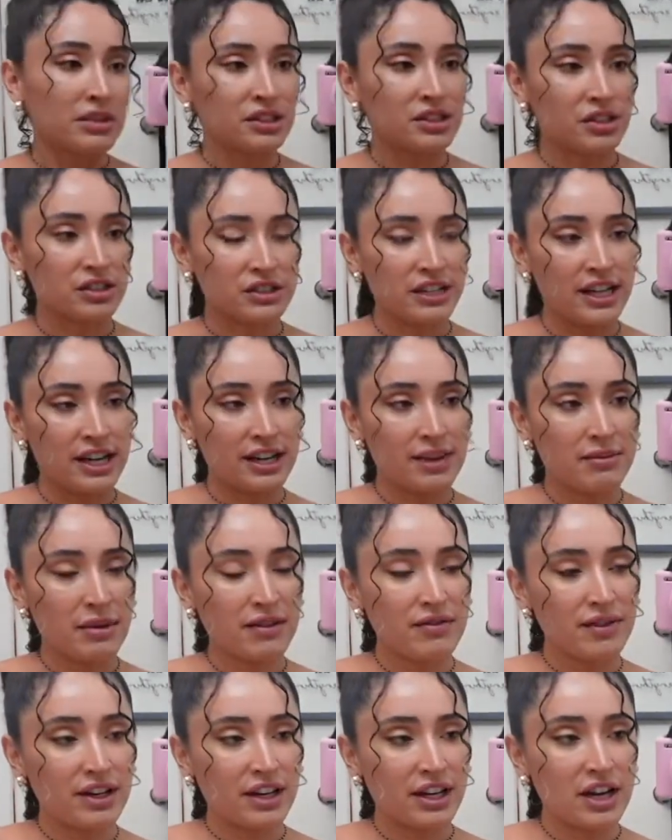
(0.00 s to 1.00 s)
gonna start to edit my
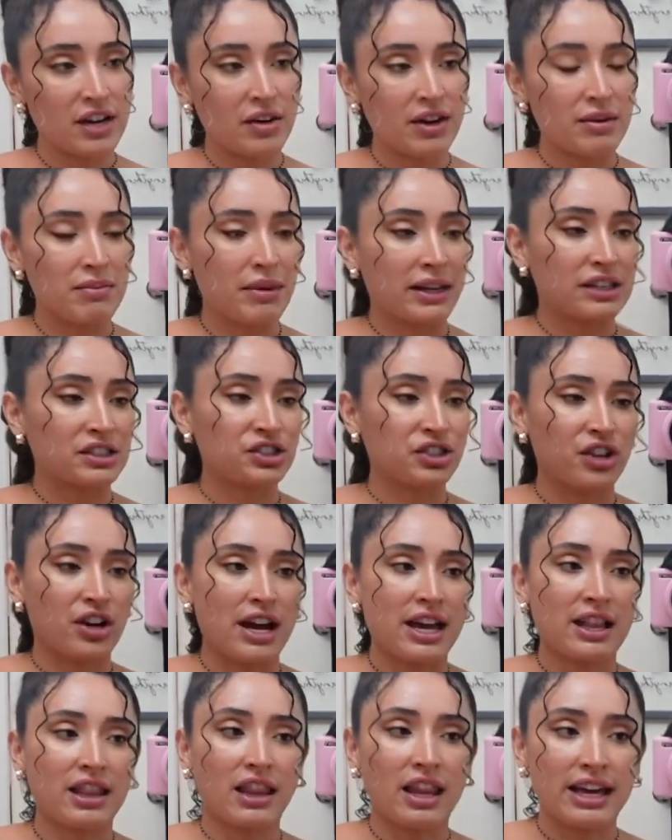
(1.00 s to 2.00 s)
video and make sure
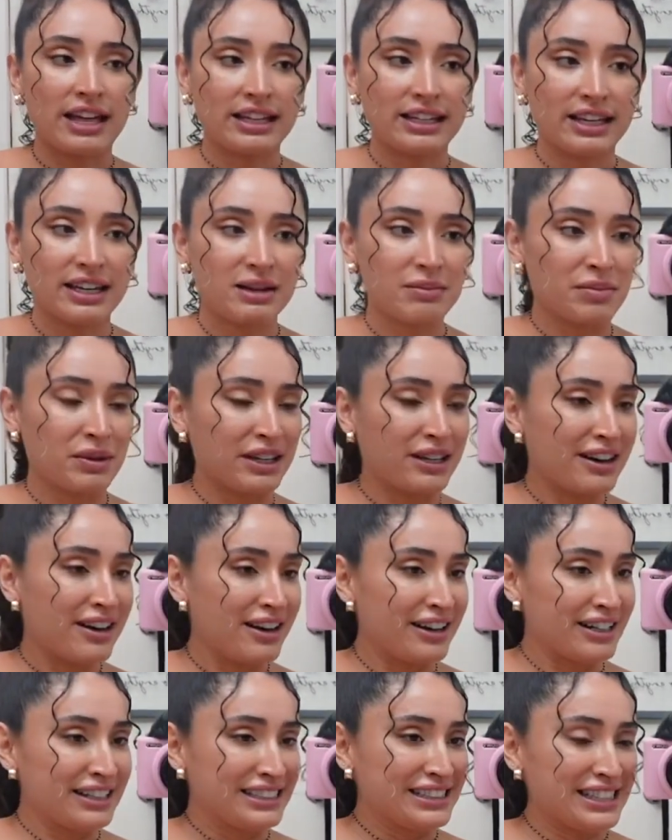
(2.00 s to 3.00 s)
I like it
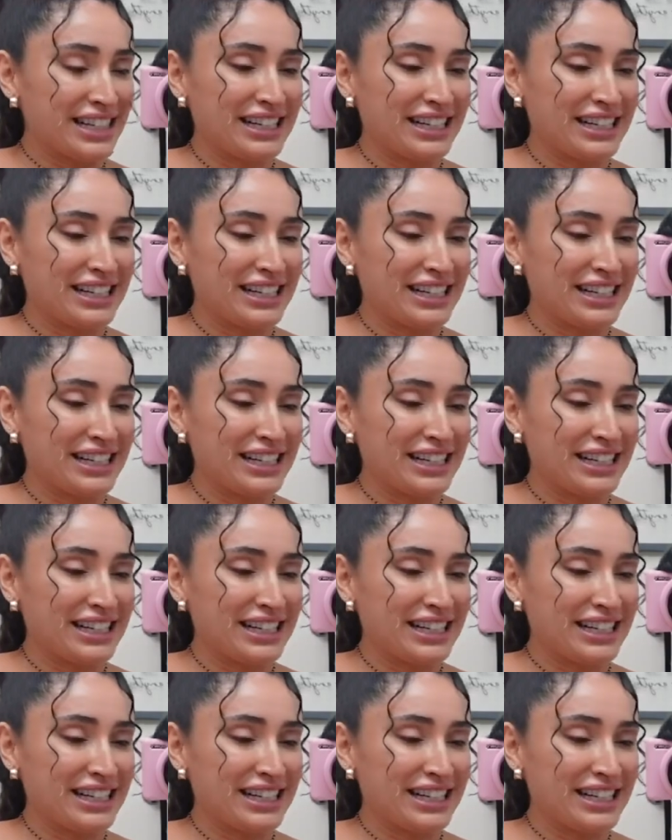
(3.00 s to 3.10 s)
because